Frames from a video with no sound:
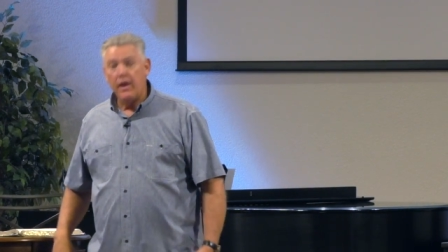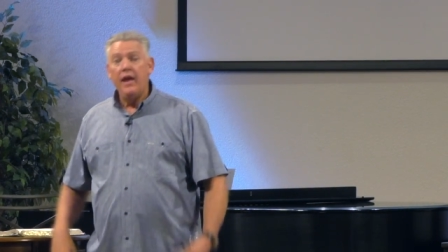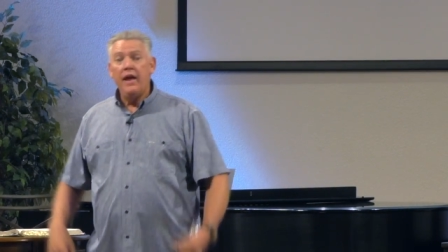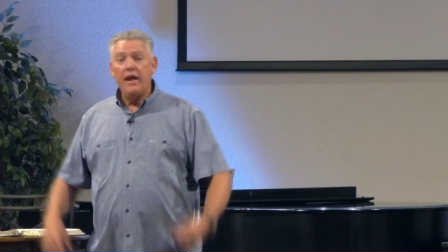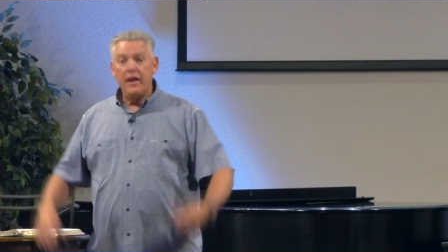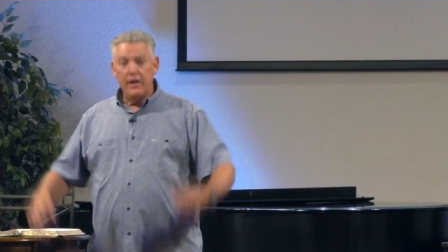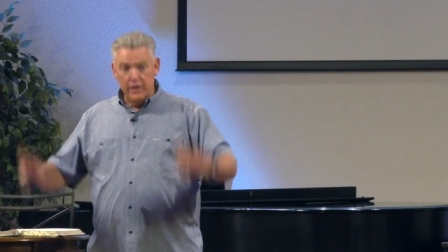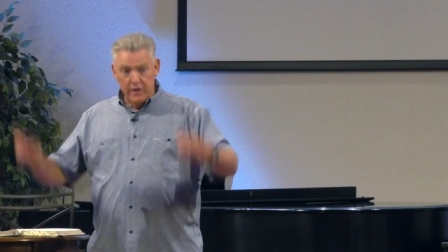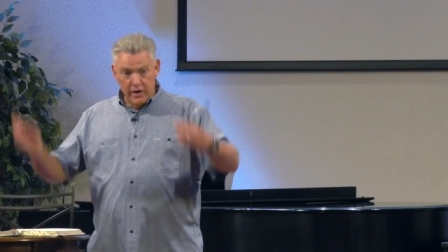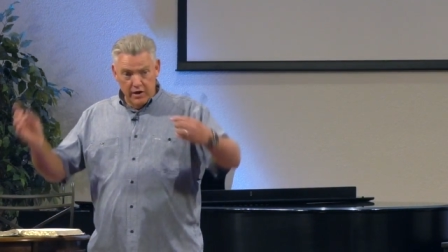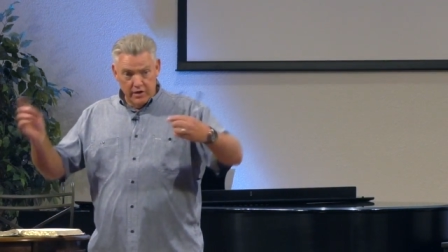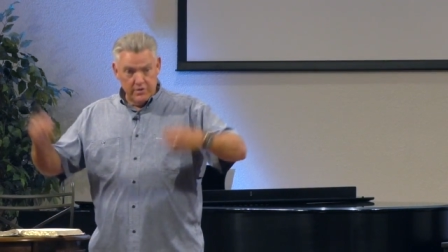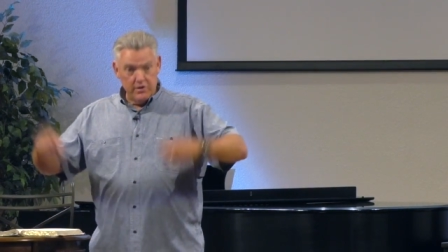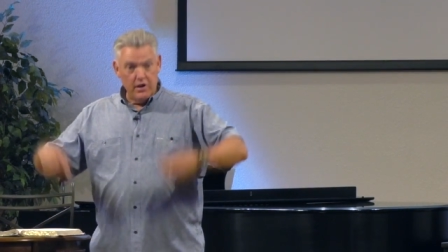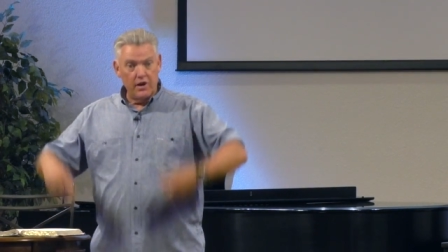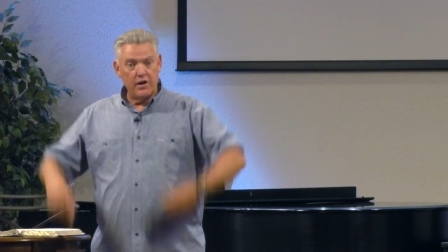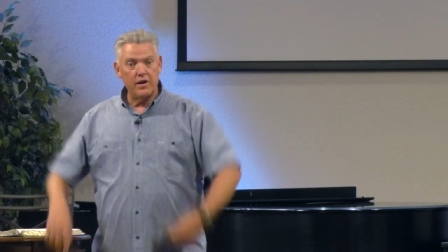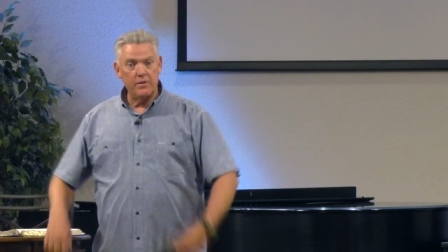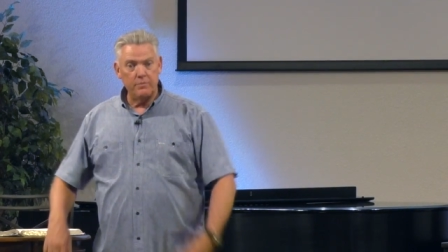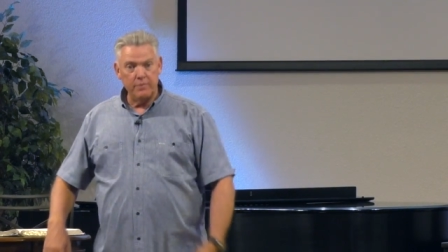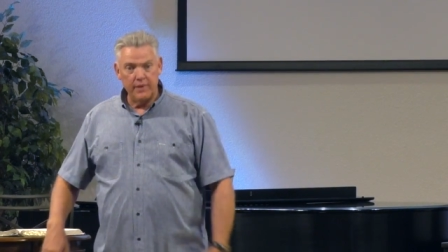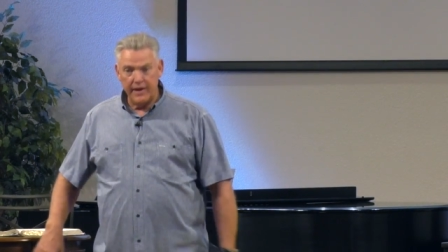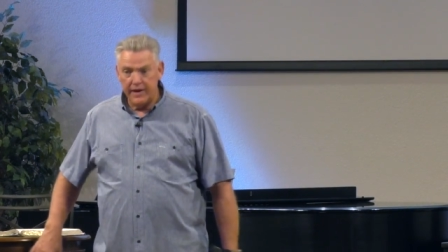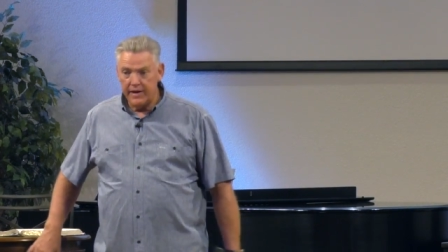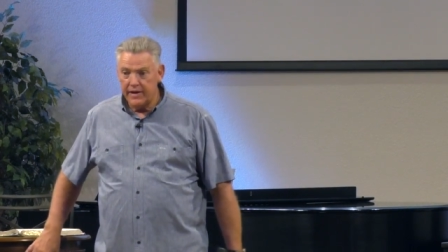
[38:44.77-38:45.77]
and you're going to start
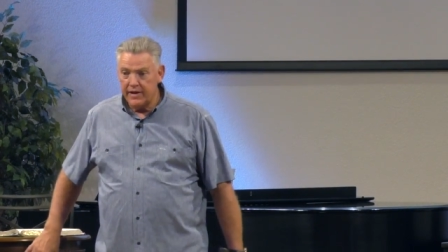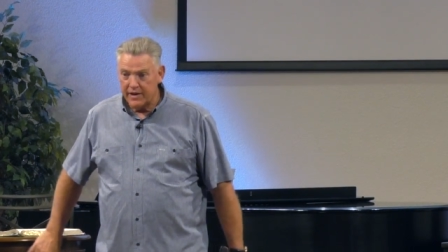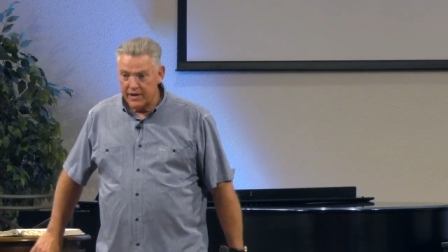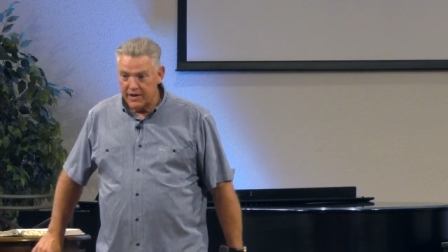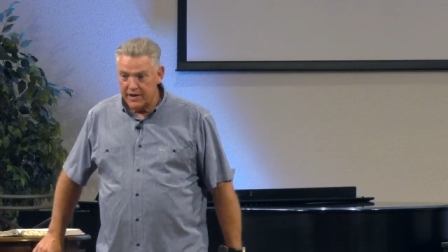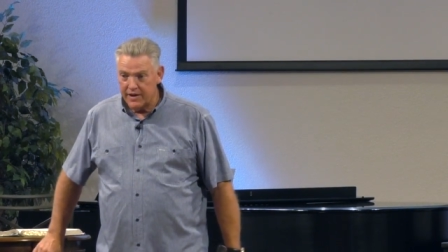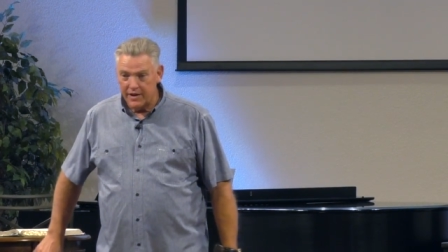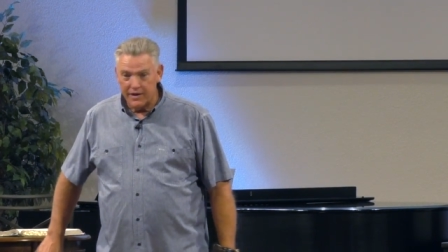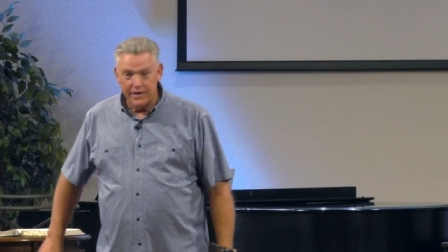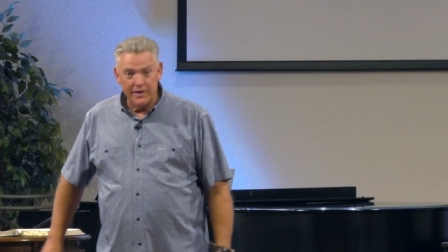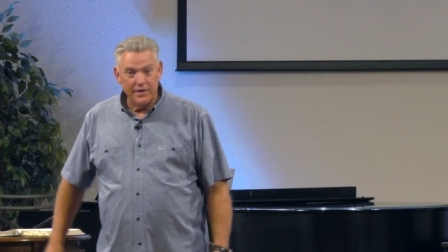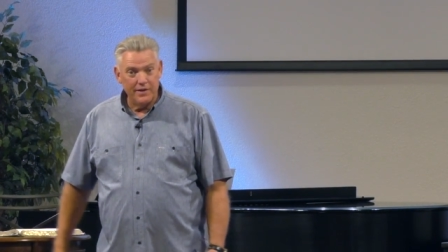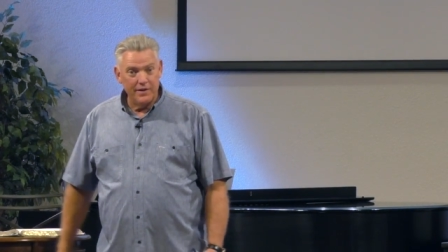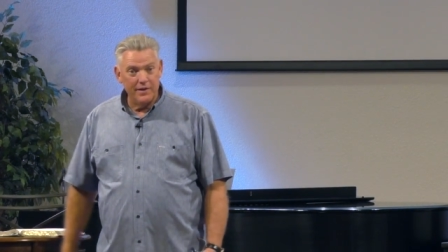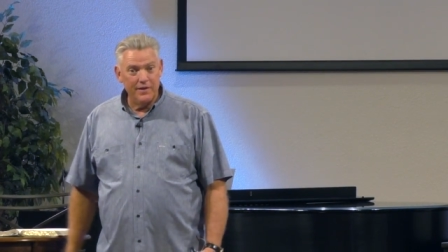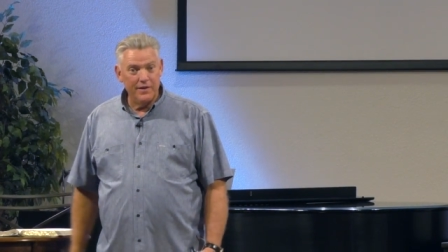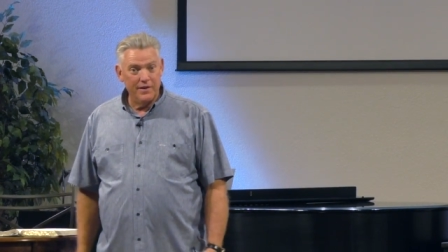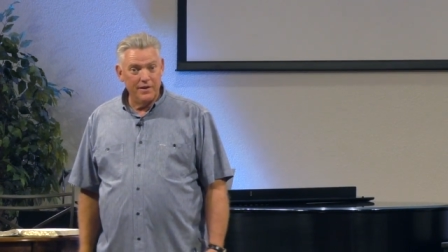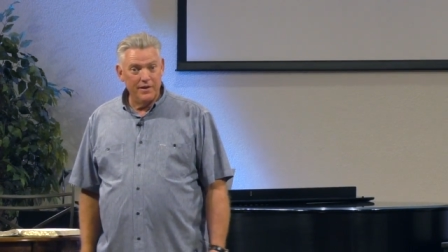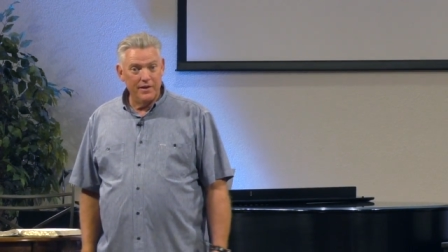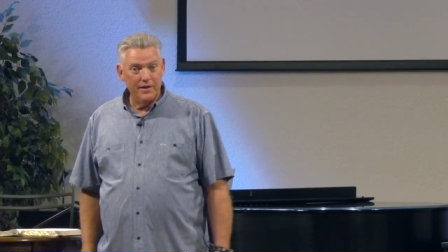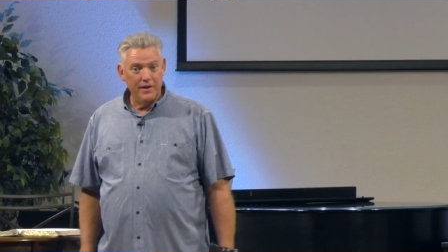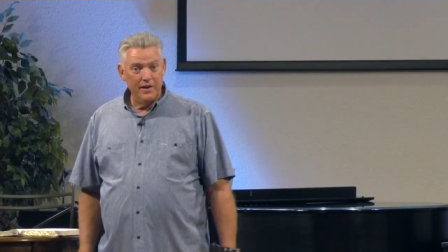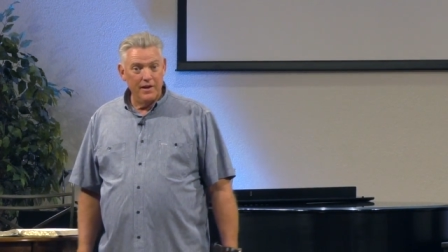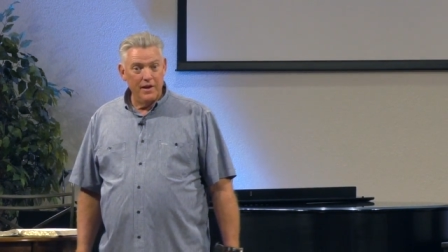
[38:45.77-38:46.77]
complaining again.
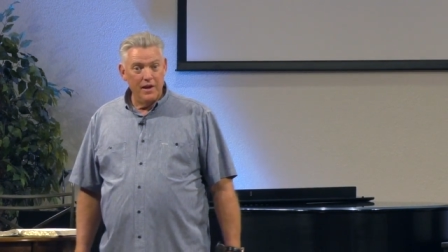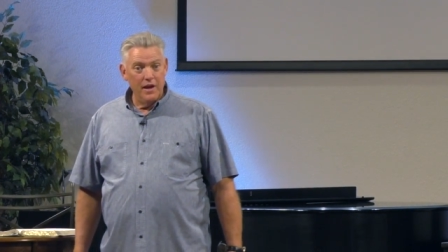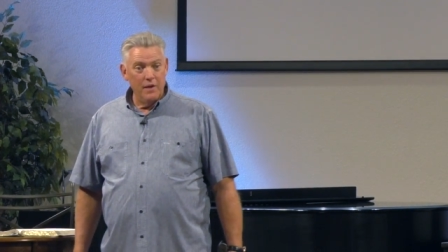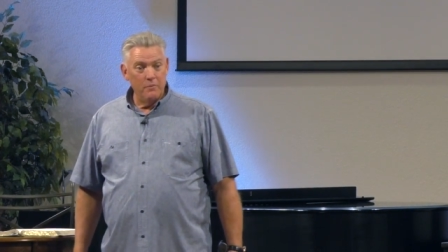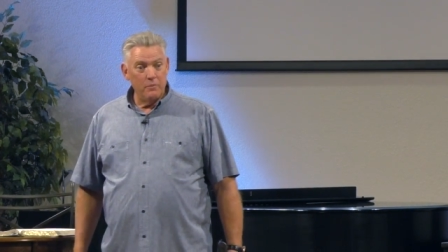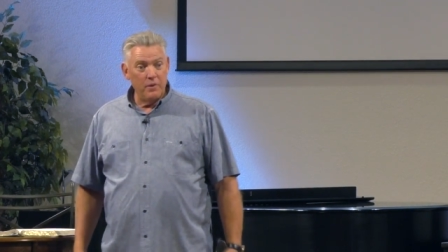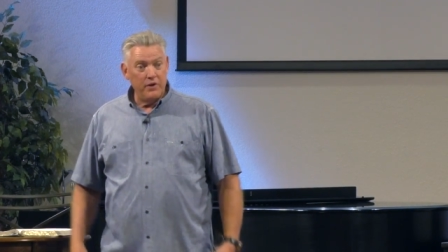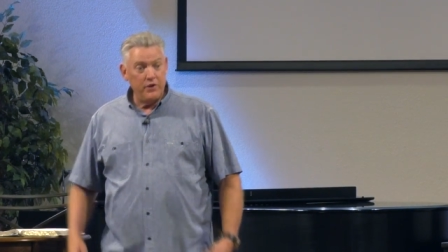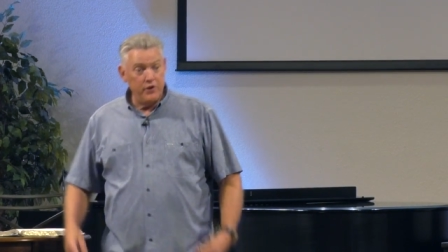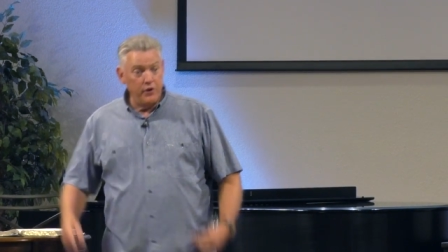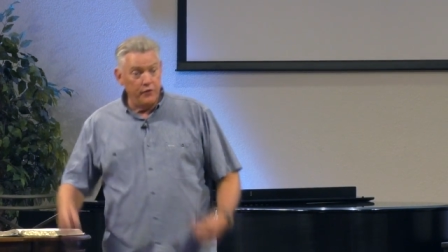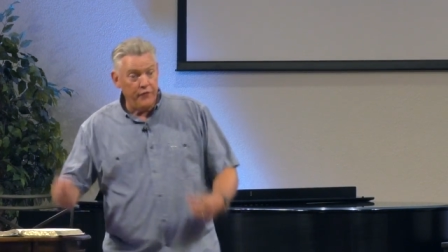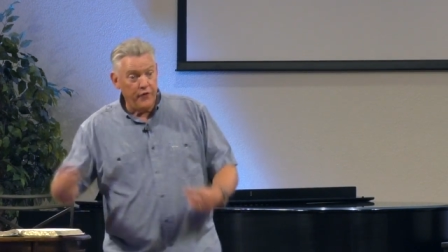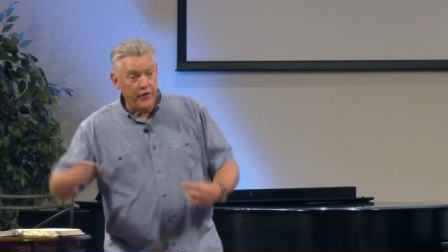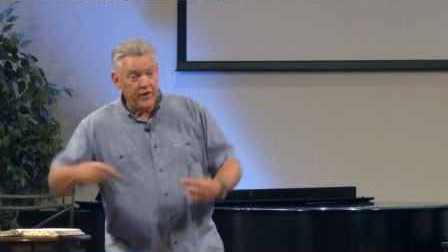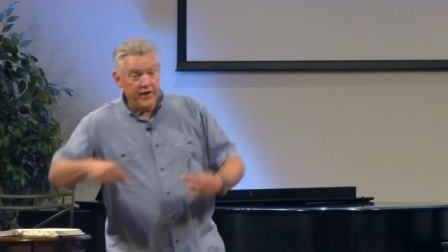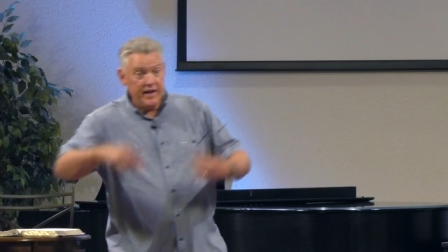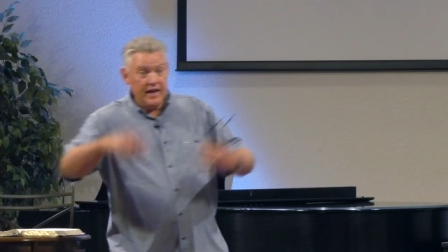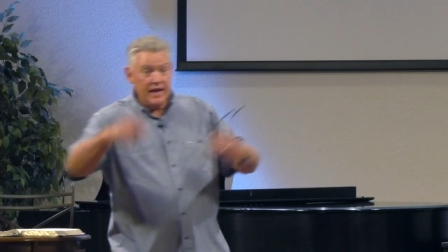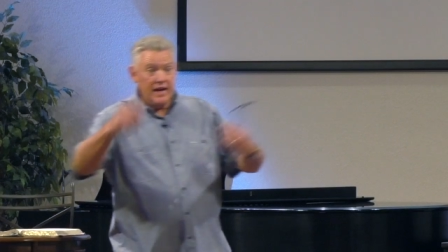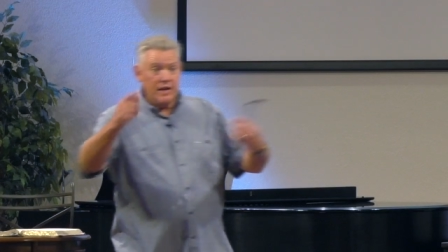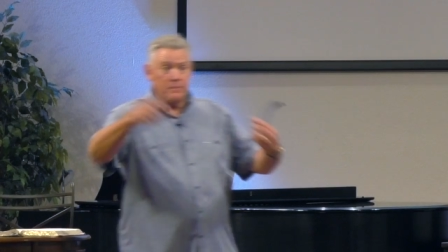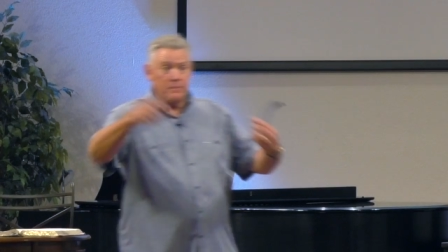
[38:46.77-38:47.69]
But you forget